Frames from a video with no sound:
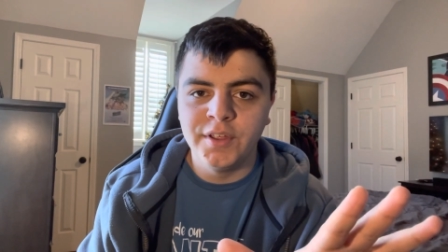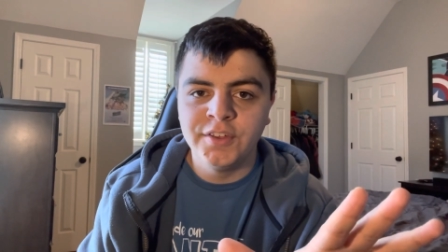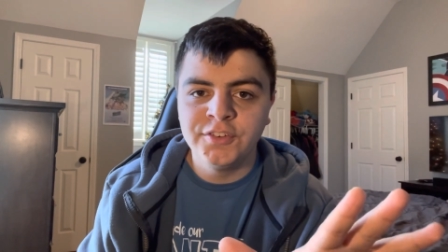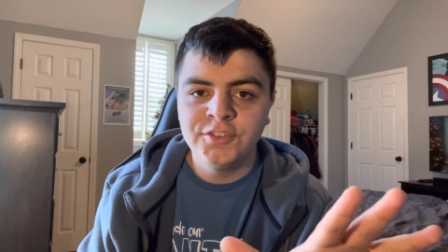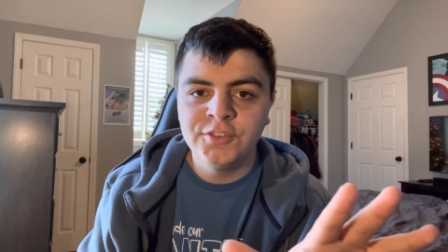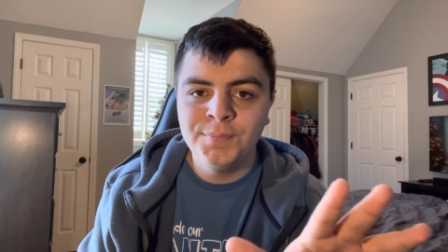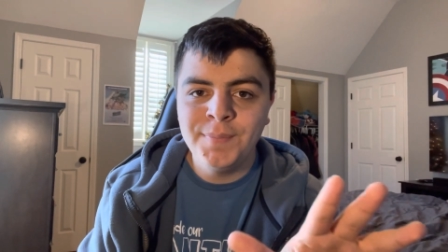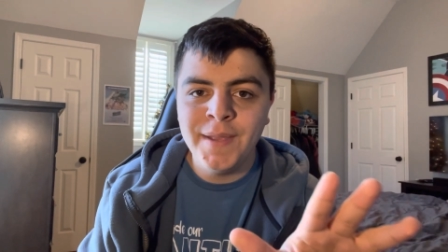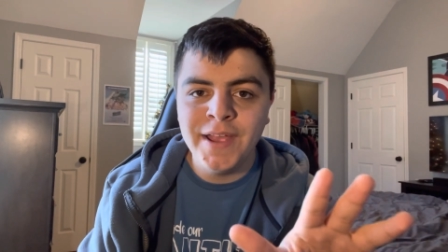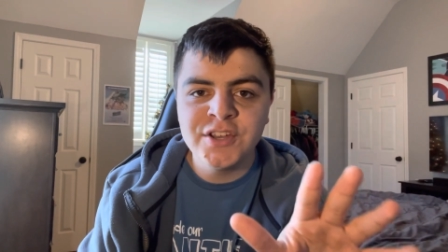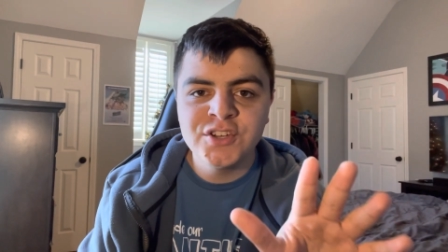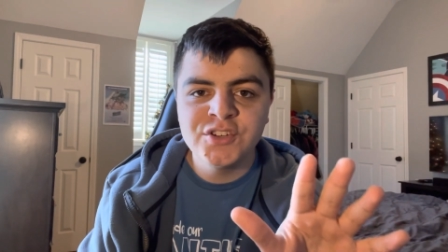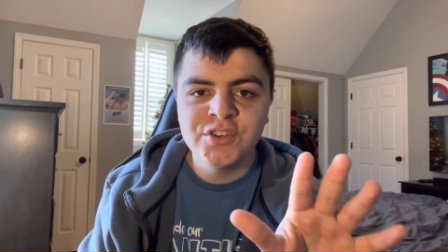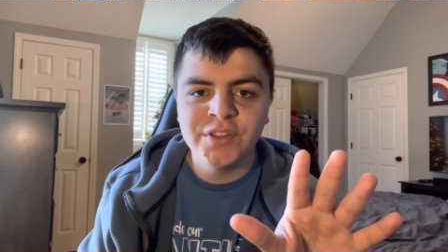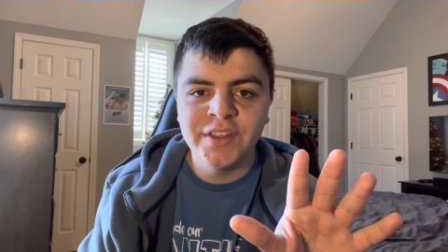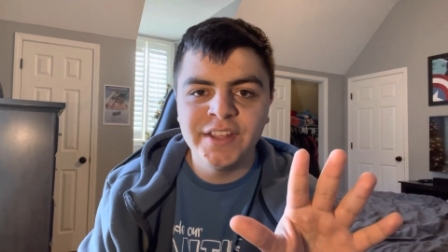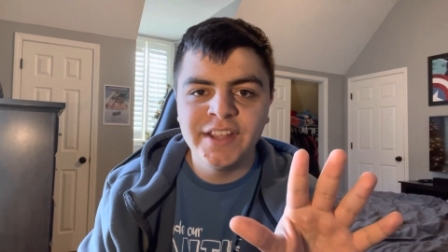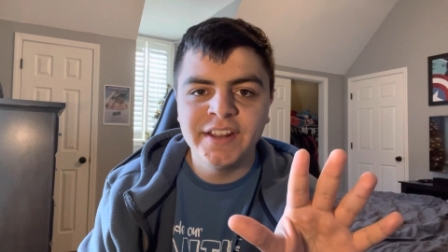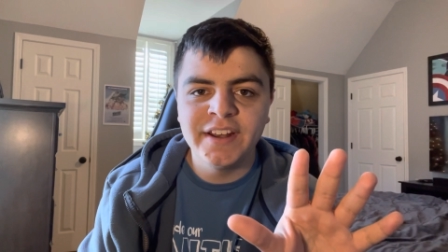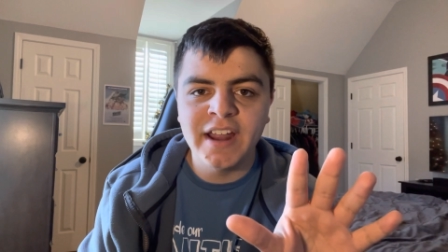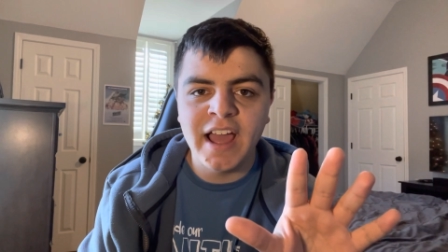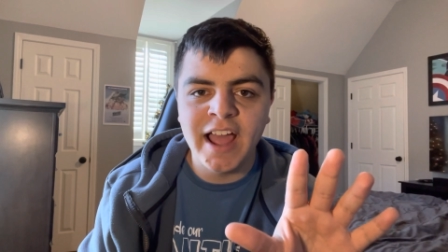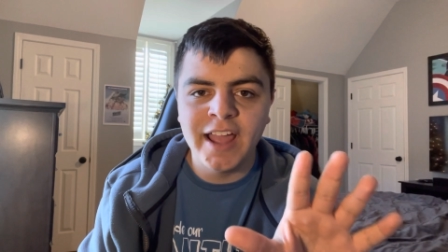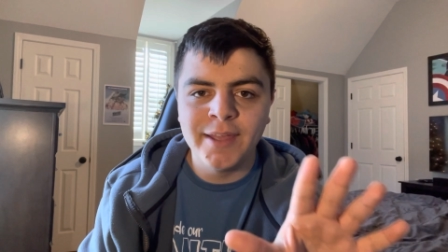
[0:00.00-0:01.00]

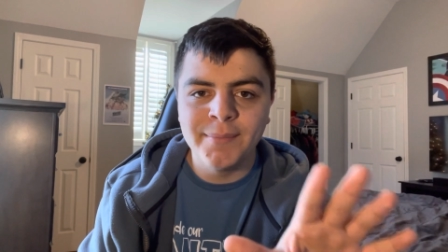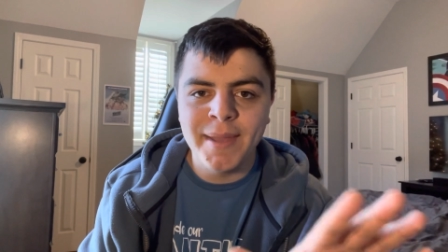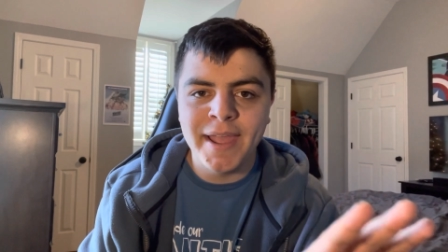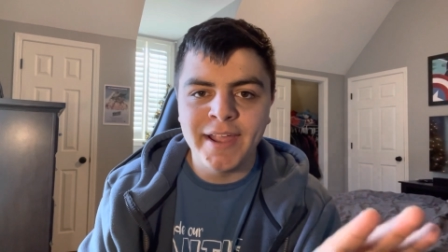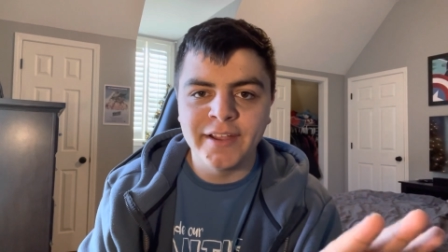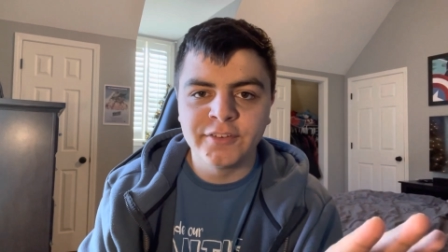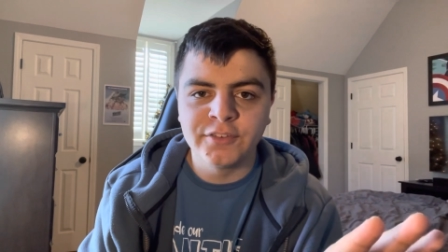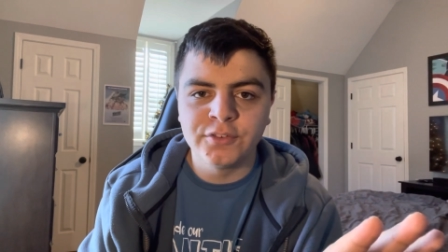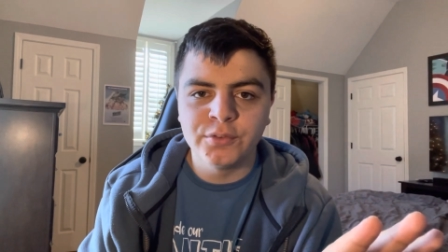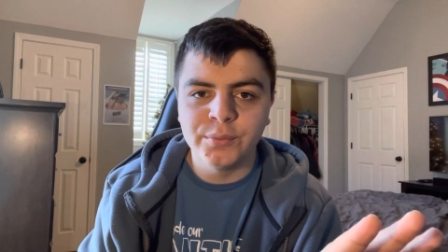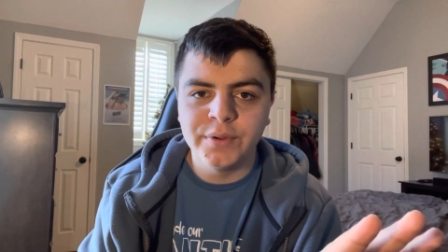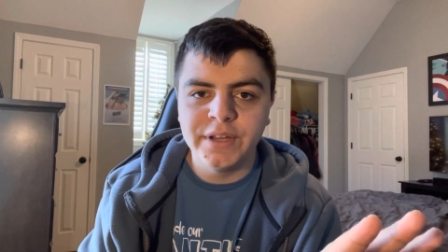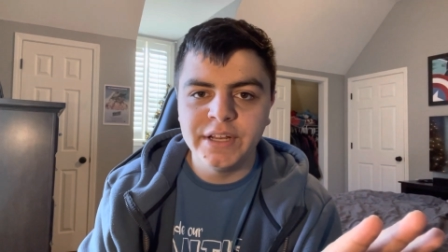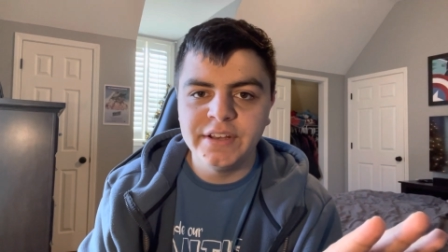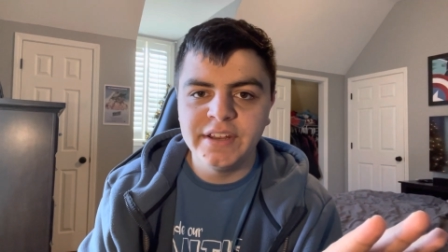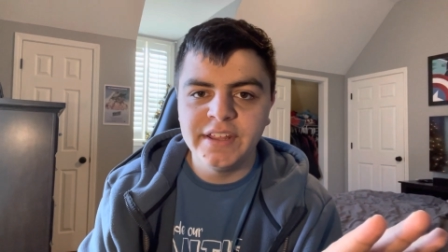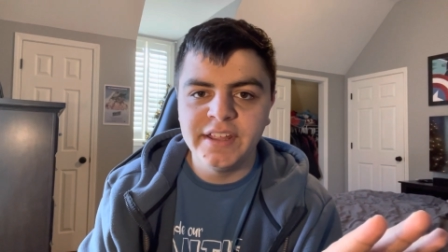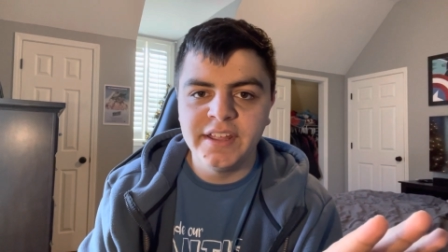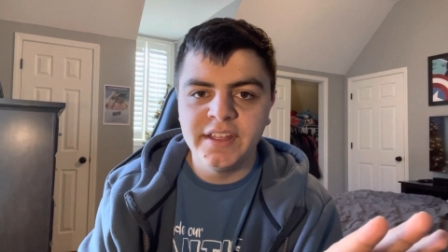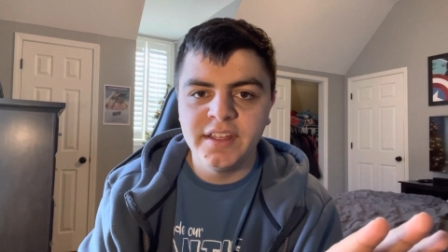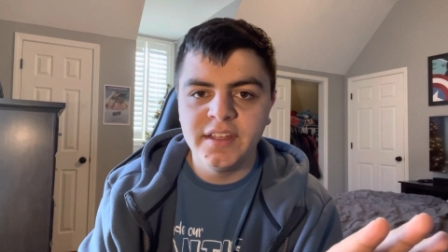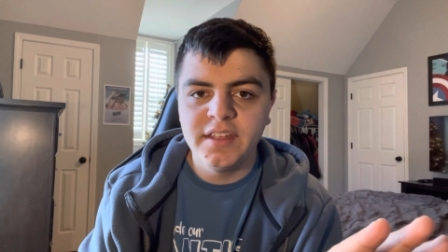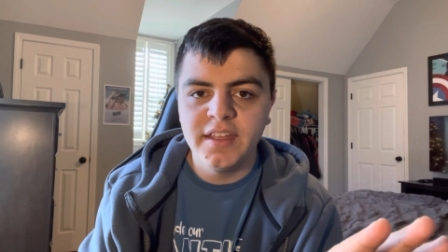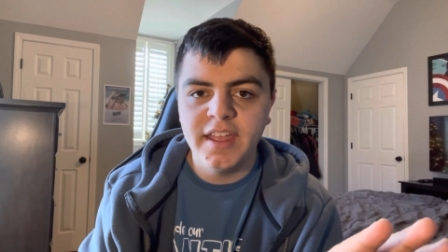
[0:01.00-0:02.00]
especially in IMAX
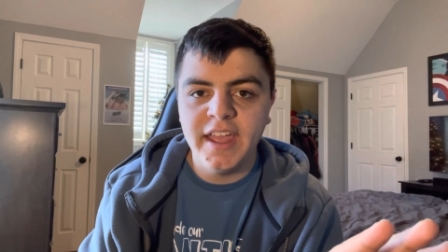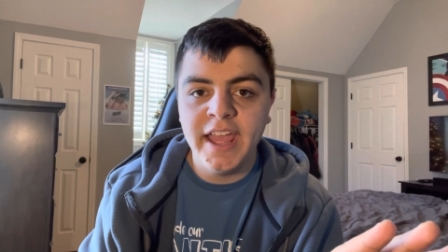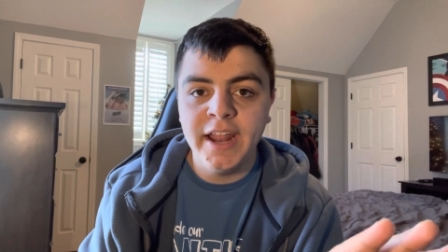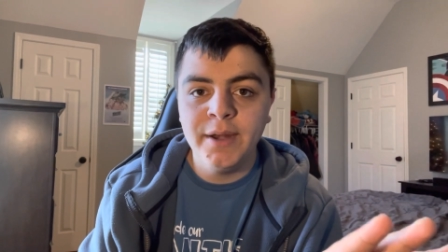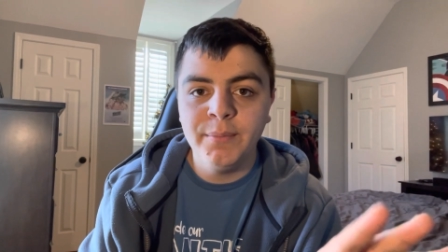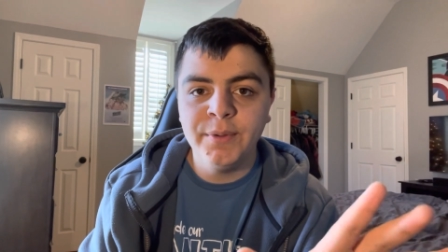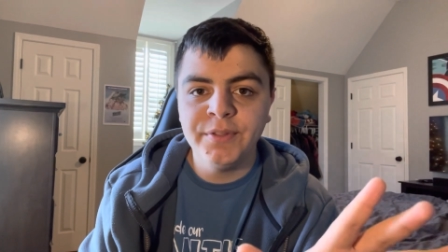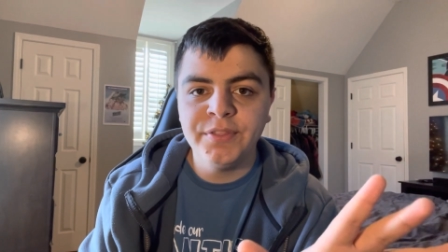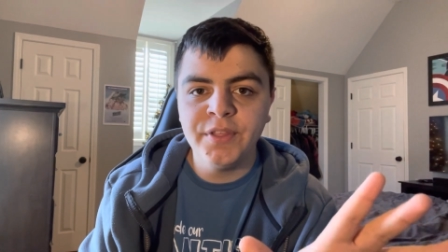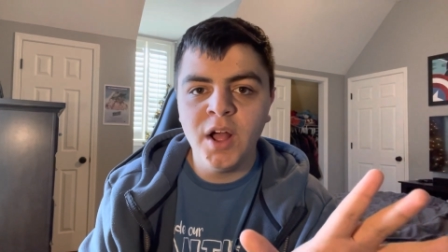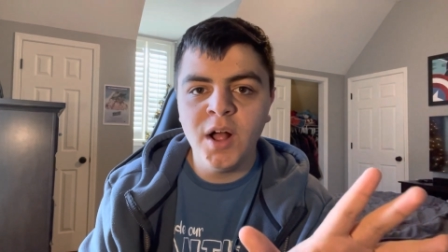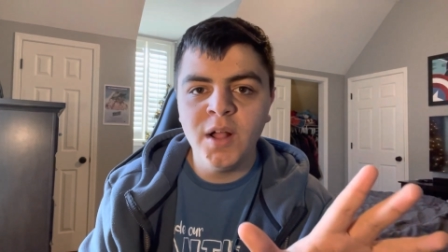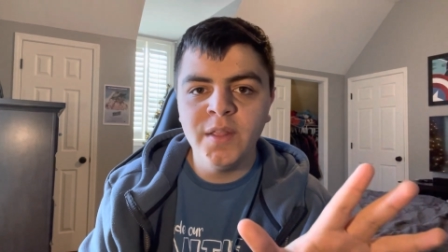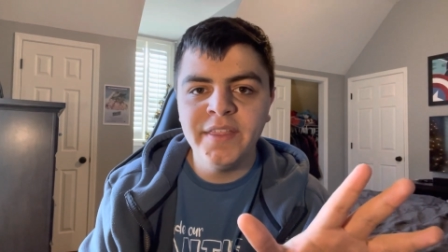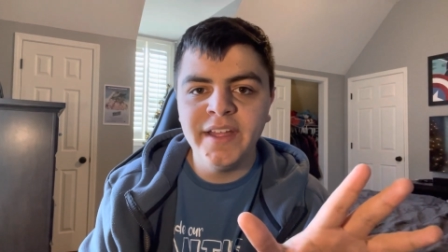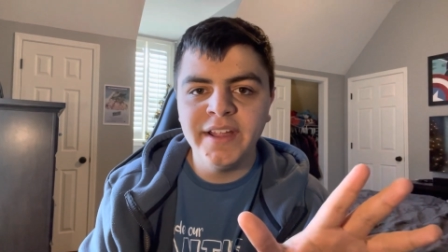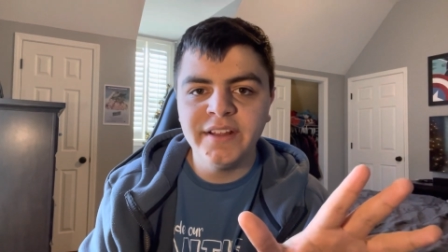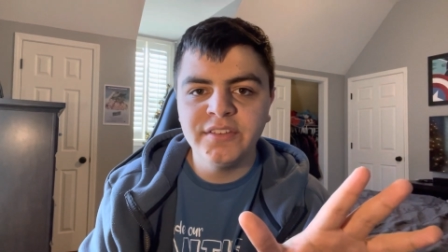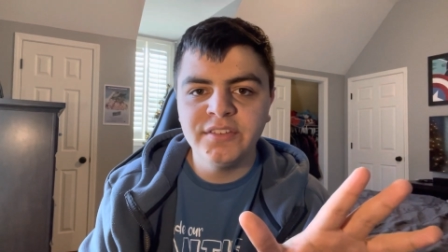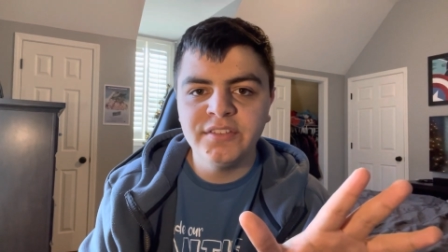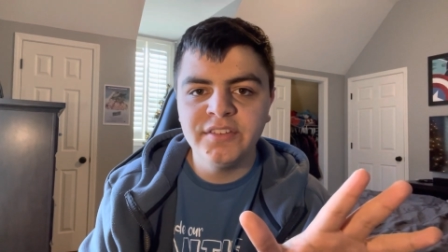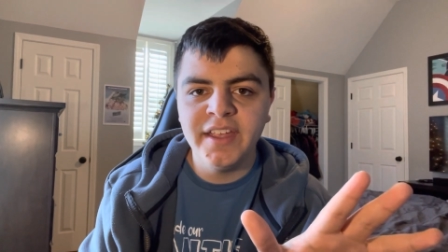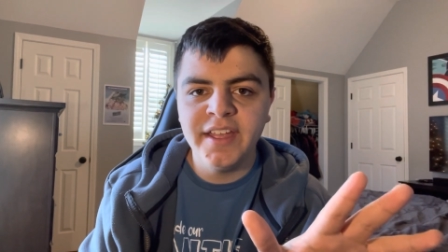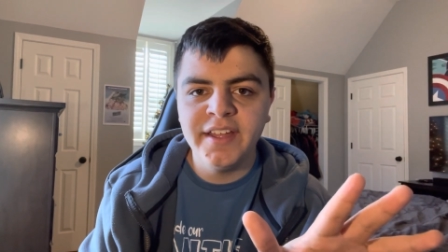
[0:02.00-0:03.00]
3D. And with all
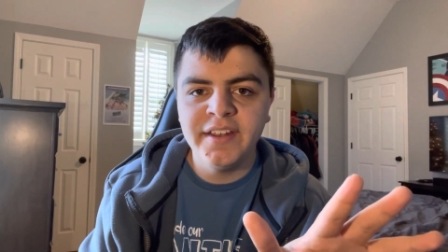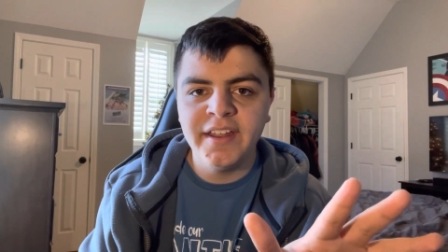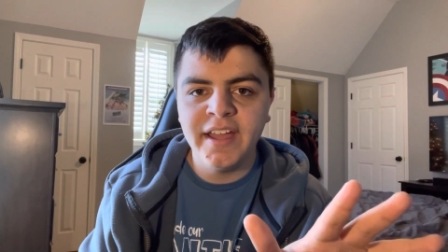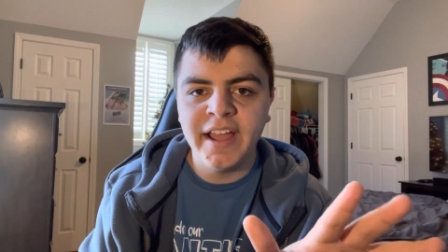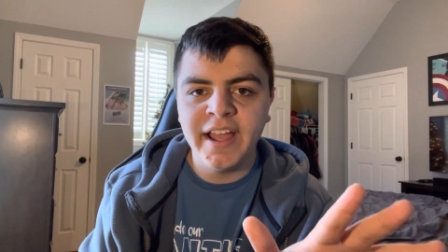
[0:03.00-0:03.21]
that said,